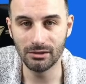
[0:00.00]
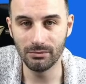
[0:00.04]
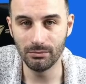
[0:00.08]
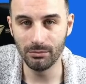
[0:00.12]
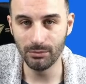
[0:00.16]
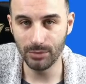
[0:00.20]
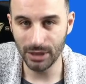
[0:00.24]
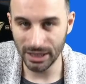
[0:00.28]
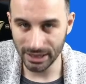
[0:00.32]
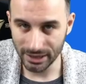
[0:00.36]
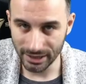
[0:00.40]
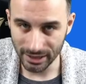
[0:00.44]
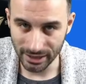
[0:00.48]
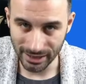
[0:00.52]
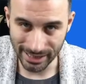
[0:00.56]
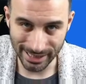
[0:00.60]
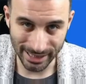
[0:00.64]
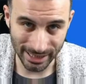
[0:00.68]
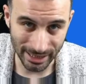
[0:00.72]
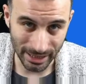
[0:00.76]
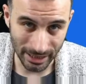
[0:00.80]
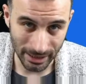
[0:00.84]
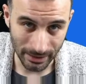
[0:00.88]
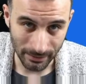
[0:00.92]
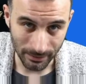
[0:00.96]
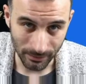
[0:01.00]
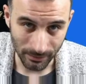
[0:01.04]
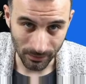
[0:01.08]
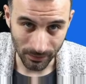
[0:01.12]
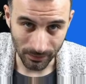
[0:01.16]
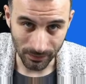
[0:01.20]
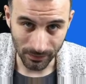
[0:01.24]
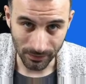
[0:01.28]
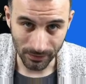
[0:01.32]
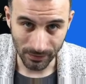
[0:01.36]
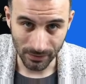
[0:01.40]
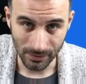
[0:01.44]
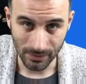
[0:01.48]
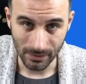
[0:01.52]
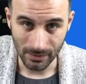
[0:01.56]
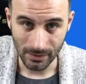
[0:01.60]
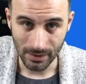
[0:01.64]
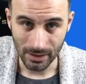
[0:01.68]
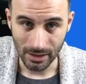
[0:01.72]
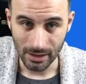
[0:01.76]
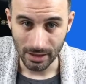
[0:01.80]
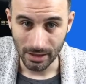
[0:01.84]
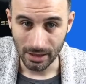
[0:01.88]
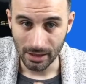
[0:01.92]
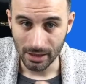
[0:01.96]
BTC
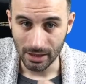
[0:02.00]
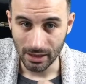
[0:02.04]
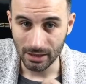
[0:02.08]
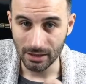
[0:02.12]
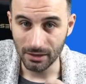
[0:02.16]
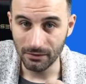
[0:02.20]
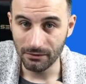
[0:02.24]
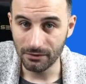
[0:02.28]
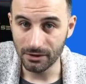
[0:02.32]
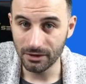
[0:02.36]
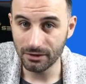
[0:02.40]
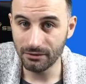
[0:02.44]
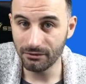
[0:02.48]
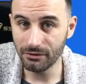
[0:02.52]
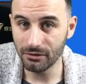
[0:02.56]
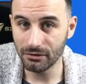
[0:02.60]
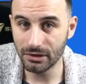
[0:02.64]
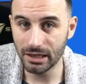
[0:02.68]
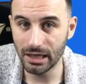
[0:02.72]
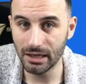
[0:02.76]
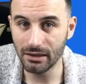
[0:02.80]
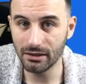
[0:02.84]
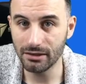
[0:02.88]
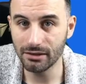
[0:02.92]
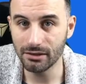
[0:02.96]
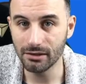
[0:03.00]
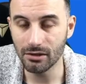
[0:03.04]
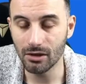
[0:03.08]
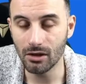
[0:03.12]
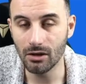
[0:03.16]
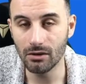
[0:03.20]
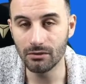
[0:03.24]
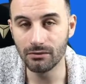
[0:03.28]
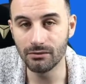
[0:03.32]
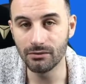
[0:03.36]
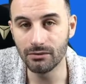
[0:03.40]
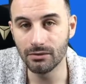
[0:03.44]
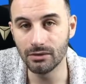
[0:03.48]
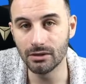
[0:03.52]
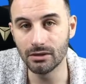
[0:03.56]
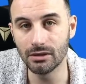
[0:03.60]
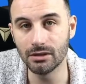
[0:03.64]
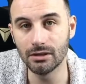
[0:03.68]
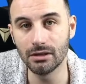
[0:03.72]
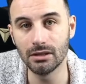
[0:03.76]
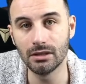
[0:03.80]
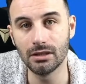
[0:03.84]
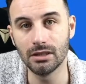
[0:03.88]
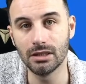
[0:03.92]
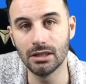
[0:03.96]
in the first few days of
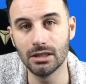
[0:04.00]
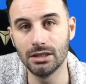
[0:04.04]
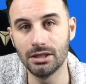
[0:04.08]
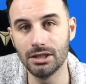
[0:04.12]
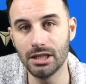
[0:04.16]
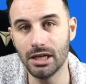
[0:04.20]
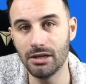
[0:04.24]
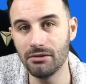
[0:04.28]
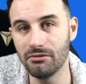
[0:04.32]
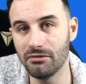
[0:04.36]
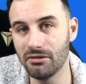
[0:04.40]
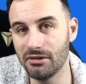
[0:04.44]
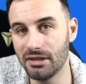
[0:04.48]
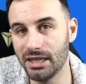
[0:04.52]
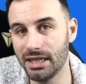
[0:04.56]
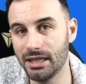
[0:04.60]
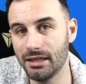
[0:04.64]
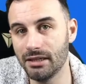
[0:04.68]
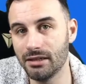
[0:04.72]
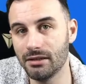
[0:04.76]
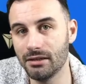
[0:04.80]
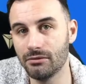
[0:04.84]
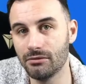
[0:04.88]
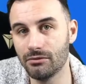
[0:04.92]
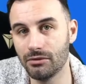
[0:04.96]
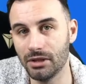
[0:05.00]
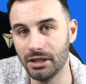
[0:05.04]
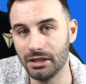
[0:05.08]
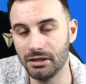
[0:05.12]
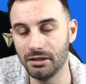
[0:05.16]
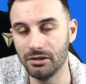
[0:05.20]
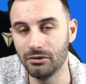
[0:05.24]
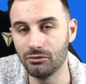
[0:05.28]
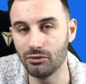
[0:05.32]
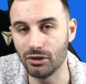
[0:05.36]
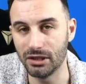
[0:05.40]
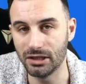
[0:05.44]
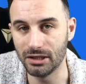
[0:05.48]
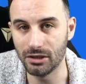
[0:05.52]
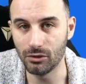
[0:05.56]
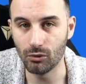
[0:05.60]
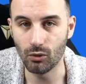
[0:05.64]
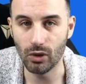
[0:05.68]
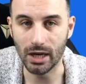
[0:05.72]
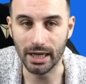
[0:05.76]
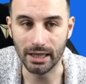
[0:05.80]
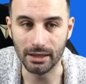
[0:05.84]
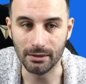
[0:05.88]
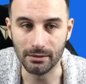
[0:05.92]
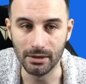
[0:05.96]
January
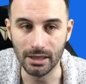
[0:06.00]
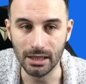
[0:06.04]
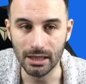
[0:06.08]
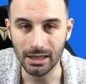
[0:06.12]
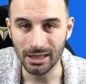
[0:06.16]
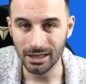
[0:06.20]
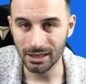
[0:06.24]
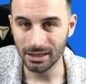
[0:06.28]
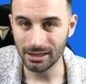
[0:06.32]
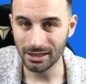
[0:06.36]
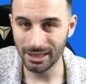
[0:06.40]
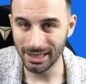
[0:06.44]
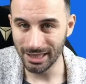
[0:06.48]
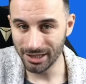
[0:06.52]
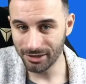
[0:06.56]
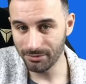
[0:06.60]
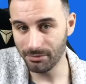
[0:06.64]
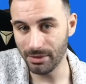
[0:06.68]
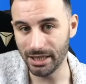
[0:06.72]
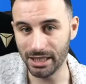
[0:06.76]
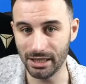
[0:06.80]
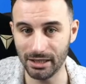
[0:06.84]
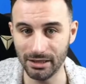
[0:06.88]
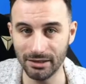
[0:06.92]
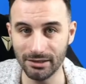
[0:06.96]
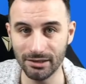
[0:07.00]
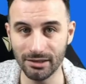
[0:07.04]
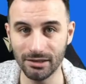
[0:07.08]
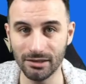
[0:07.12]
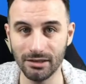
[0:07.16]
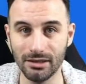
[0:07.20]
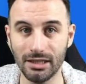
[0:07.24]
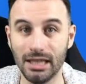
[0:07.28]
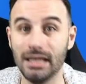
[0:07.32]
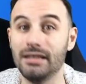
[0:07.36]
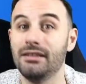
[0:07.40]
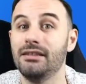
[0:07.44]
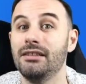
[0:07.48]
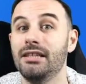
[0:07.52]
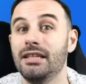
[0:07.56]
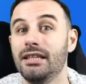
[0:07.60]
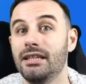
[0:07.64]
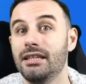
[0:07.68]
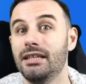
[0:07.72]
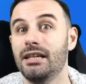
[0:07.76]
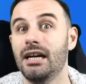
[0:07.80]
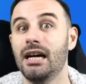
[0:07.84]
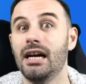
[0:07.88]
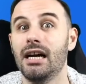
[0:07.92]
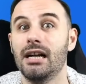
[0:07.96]
2021. This means that
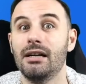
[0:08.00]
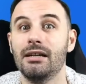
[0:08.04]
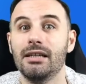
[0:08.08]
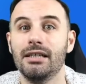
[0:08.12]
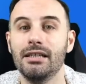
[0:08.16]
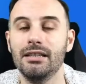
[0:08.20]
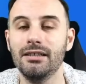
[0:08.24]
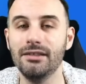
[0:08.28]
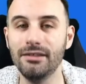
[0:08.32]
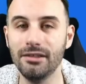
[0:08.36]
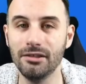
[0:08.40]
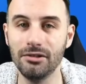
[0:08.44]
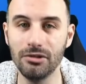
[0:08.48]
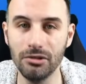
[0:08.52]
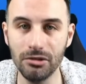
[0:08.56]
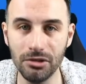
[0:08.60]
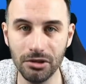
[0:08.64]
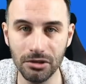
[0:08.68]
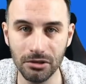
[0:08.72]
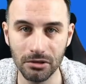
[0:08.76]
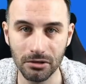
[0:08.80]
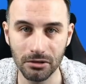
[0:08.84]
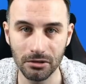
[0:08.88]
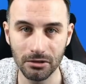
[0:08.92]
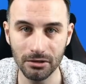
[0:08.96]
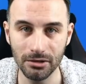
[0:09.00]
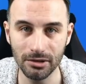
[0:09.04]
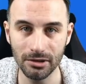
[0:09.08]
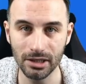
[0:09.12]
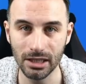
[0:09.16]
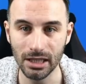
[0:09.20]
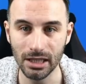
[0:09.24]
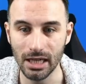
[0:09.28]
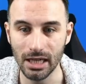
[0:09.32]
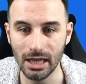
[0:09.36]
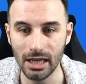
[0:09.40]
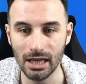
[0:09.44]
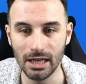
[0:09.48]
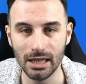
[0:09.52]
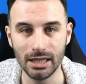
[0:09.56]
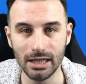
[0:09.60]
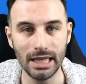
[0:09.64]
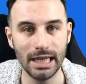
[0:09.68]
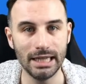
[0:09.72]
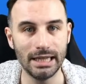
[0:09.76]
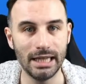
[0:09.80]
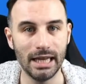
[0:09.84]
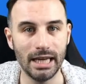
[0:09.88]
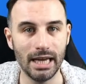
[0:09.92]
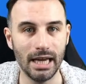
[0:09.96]
there are institutionals
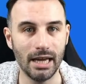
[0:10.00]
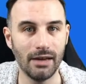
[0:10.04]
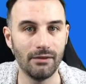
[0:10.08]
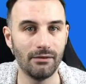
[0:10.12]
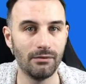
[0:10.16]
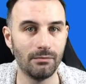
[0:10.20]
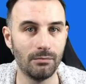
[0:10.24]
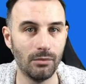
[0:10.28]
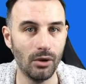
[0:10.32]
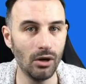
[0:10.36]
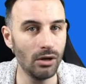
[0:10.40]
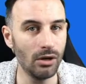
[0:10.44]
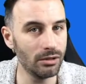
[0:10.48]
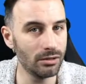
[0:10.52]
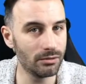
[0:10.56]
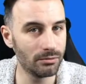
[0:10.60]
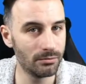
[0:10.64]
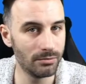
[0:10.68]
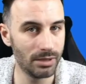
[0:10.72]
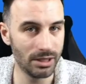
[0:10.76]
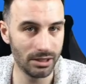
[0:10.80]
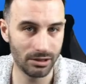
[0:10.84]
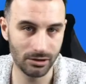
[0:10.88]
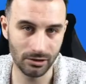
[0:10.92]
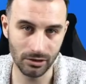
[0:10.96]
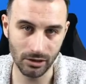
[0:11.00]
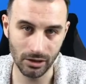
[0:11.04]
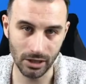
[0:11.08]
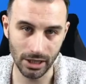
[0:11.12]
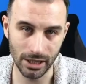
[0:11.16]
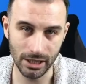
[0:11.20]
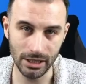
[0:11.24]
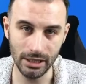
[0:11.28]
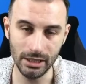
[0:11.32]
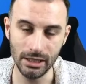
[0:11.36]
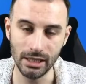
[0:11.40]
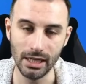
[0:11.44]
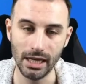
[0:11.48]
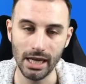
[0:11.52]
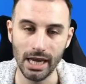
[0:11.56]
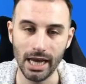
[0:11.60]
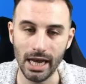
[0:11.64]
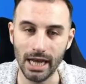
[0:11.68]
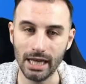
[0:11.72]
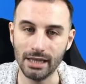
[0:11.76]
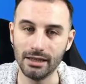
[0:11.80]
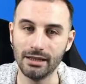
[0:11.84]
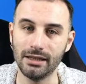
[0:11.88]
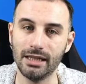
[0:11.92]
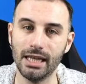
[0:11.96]
that have bought Bitcoin
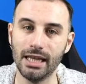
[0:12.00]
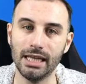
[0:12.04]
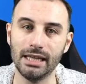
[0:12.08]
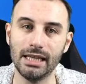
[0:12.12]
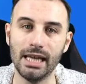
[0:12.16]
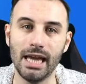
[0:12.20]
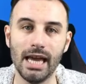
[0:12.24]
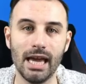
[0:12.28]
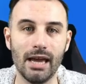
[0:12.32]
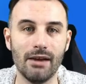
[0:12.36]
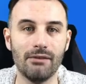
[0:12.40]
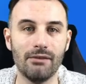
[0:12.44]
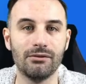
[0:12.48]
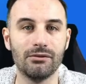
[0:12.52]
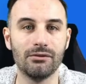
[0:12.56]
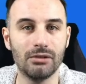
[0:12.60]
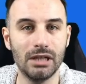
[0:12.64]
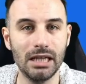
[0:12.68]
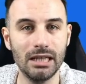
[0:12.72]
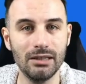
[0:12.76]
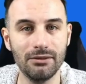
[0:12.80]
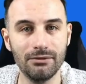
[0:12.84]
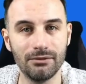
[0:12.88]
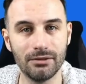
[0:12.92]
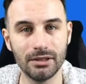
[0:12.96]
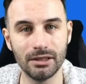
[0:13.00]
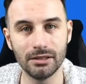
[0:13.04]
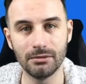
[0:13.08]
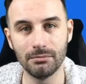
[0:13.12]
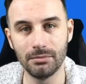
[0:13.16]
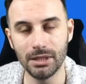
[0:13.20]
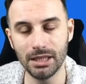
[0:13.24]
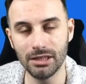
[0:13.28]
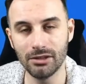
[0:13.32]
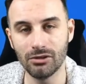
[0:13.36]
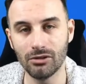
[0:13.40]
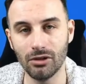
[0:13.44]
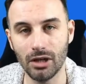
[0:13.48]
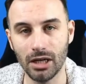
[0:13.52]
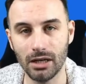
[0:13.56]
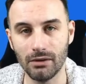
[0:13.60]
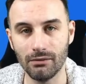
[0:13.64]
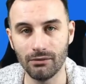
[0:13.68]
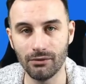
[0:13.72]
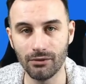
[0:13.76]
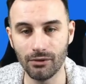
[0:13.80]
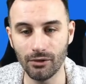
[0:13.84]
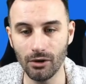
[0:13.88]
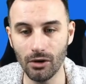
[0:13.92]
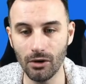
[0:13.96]
and that have transferred Bitcoin
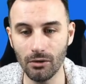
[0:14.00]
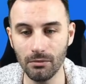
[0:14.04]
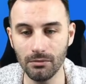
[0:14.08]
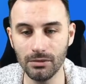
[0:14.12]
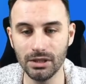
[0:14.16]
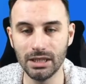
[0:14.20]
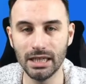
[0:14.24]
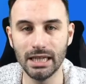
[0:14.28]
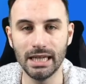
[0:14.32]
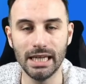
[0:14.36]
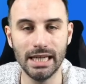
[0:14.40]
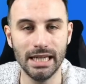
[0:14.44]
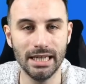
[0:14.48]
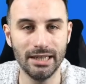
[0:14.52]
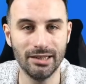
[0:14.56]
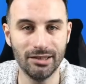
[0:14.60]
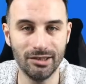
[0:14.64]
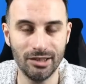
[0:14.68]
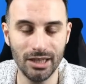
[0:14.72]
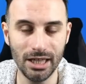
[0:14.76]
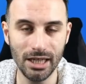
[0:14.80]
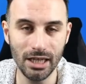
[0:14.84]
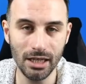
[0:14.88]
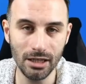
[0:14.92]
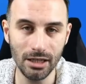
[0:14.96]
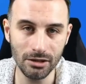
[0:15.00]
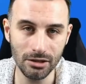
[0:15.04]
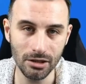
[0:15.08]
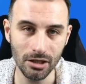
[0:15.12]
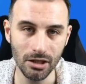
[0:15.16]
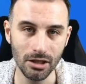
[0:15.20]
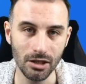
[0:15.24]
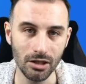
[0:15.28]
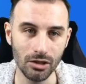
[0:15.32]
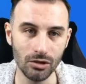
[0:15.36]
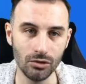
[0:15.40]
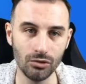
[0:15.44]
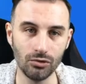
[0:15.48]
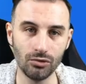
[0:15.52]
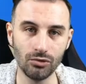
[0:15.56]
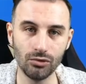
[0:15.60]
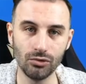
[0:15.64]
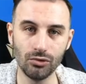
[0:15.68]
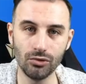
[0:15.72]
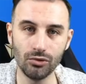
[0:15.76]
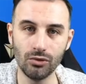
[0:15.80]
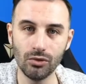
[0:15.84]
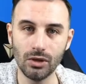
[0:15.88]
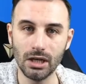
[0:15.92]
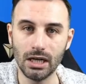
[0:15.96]
from the exchange
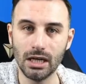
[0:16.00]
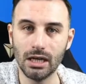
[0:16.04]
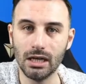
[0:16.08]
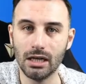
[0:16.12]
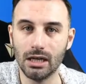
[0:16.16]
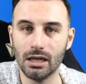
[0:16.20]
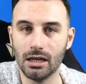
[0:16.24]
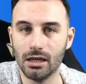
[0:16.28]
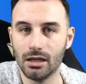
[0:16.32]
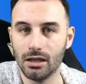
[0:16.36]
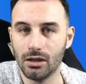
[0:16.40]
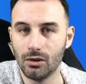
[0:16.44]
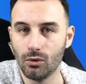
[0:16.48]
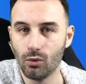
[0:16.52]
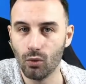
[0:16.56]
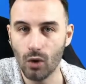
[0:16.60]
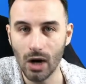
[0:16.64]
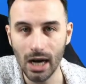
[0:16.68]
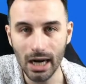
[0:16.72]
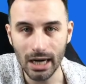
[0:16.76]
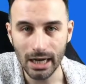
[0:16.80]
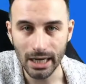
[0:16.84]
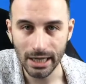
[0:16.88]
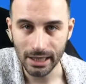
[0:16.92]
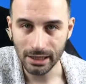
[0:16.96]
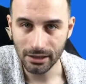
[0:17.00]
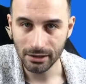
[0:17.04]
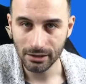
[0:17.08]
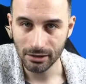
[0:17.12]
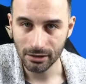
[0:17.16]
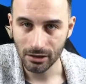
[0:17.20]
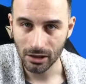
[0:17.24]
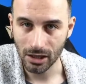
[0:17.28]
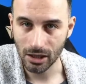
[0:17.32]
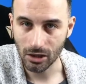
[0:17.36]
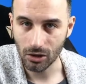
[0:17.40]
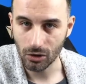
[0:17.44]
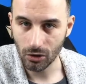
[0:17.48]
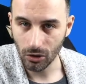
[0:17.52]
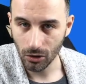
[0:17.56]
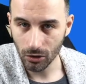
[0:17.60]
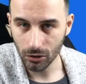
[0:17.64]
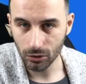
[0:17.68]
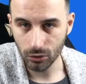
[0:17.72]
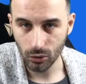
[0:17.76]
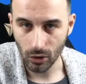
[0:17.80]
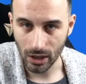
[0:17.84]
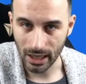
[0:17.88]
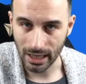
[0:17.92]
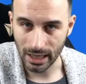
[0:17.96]
to a wallet, a
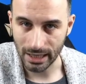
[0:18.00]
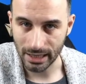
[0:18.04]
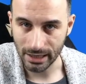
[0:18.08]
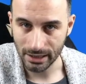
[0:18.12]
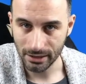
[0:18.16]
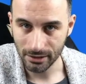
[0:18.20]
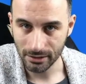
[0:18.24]
cold wallet,